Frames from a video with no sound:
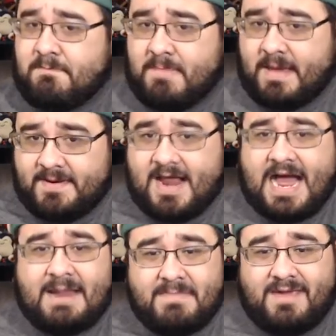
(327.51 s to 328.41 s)
Maybe
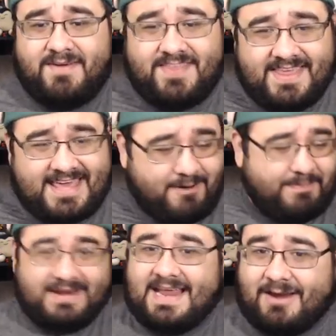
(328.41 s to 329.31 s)
not. Maybe it'll
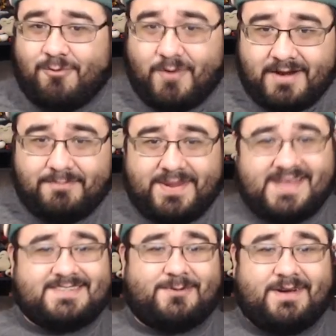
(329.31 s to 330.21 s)
be like One
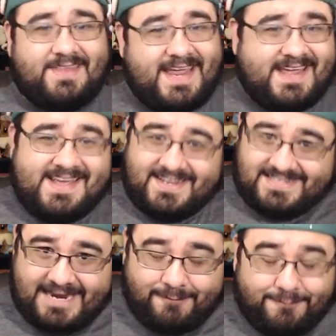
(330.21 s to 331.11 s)
Piece where they
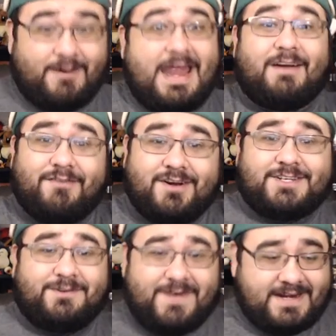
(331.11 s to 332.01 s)
take forever
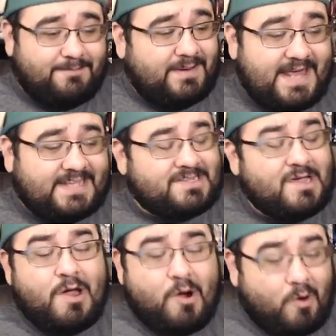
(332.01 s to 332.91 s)
to find a place.
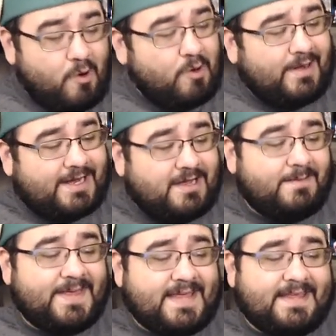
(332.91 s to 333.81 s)
Or it could
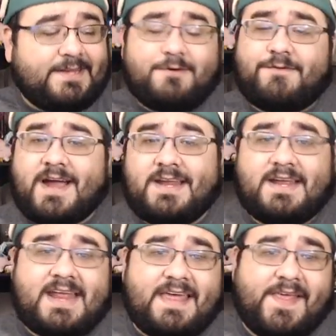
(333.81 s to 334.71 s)
be that they do find
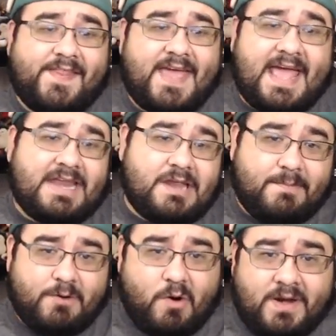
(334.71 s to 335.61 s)
it and then they end
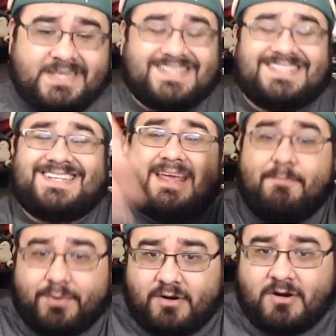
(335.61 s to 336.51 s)
up going
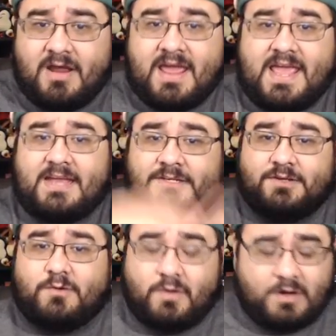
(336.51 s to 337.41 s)
deeper into
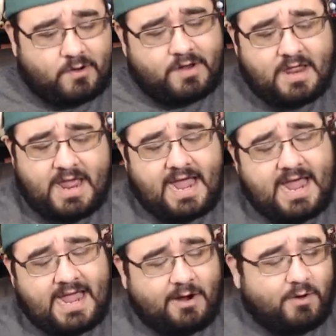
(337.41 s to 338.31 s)
the world.
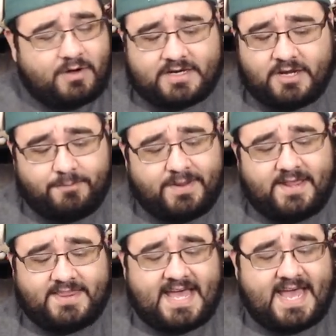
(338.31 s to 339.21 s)
Or it could be
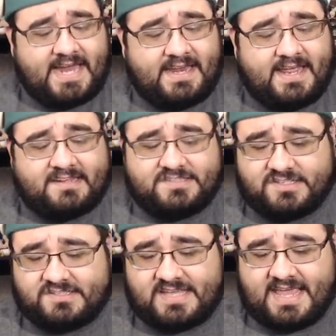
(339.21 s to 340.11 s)
that it's
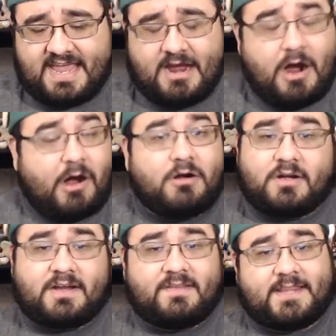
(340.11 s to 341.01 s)
just a
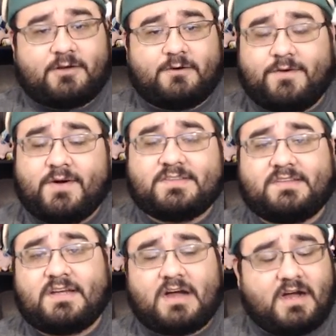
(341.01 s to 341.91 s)
arc that they're
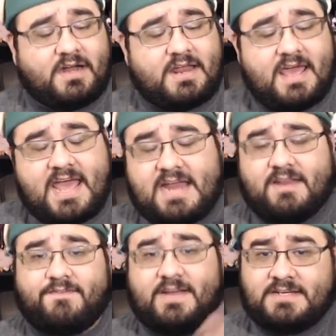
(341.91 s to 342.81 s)
focusing on. And
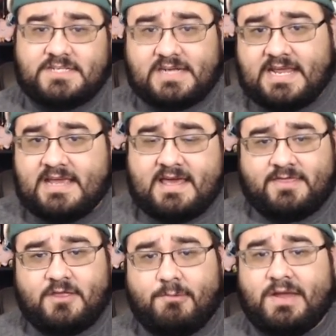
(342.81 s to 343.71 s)
eventually
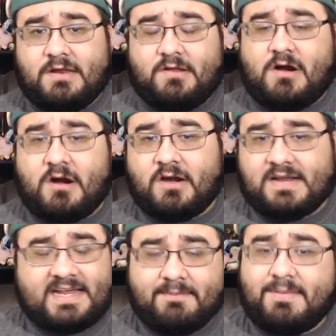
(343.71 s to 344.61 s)
there'll be another arc
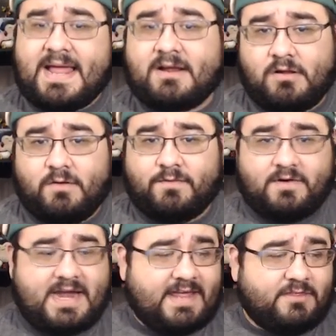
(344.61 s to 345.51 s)
like in Black Clover.
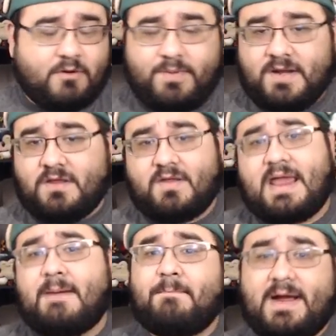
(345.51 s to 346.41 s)
And there'll be another
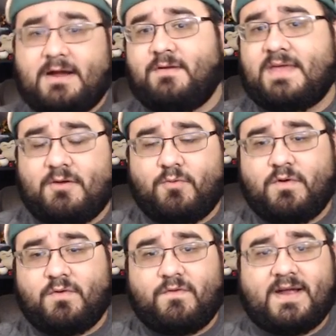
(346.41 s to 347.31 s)
empire that we
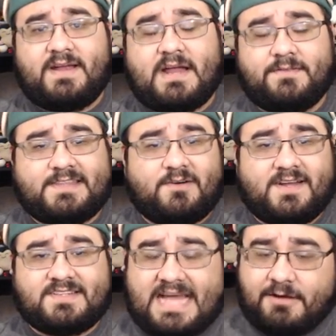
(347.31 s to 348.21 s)
will find out there
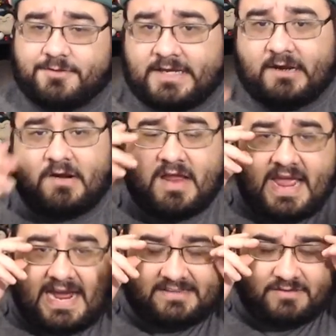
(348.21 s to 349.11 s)
is out there.
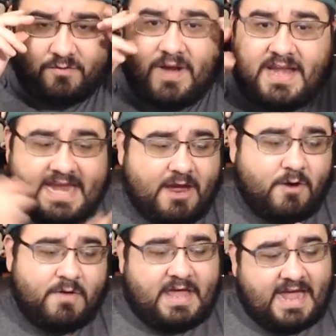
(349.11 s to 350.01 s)
As of right
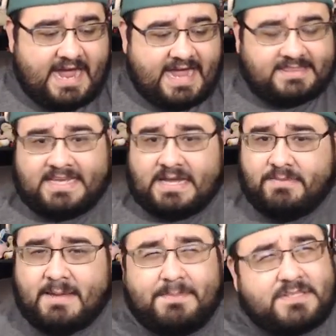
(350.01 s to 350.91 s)
now, I think I'm
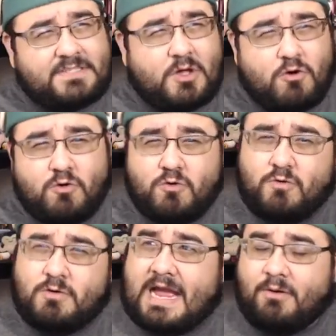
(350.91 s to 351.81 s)
in
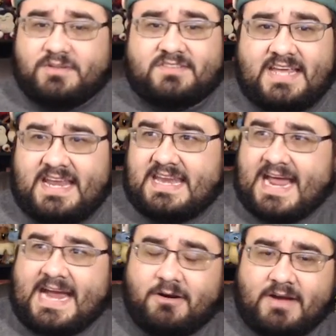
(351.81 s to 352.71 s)
episode, I would say
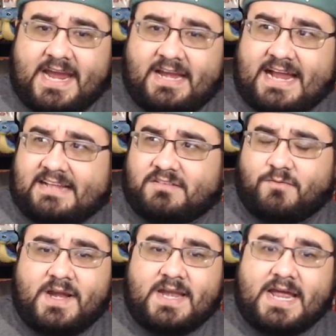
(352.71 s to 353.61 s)
9 or 8 as of
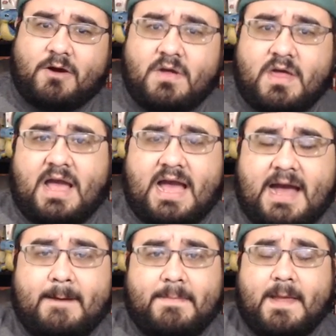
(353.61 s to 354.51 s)
right now.
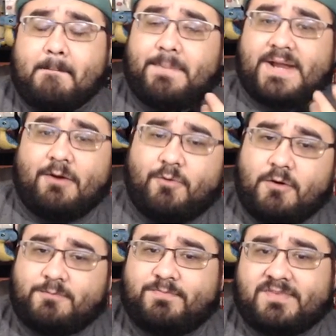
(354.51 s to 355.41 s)
But I
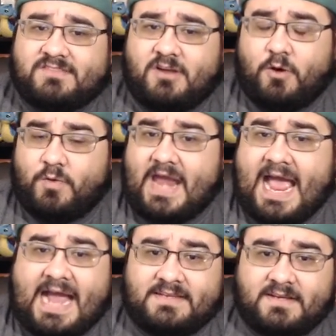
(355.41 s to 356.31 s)
will start
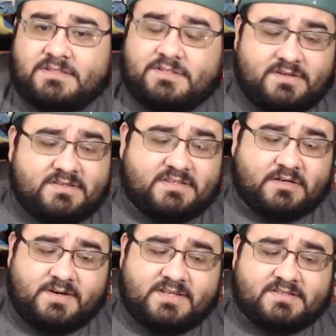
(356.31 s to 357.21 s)
reacting to the
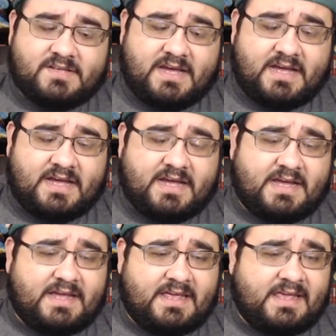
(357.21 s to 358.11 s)
series.
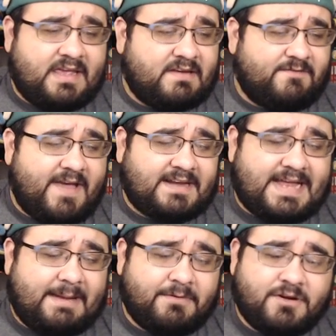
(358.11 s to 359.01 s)
In
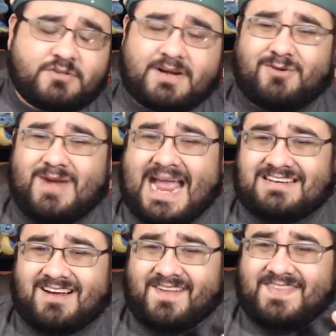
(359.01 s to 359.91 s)
fact, I'm going to try to react
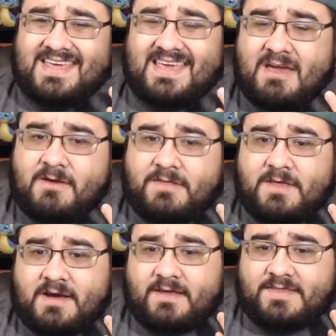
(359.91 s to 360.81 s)
on the
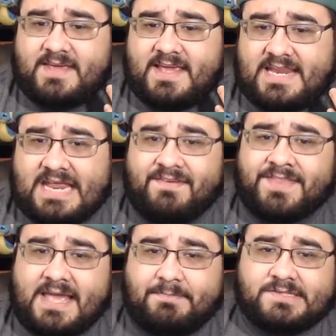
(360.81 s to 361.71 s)
11th
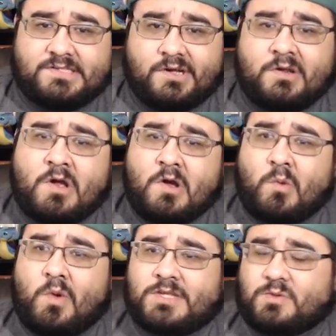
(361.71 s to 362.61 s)
episode, which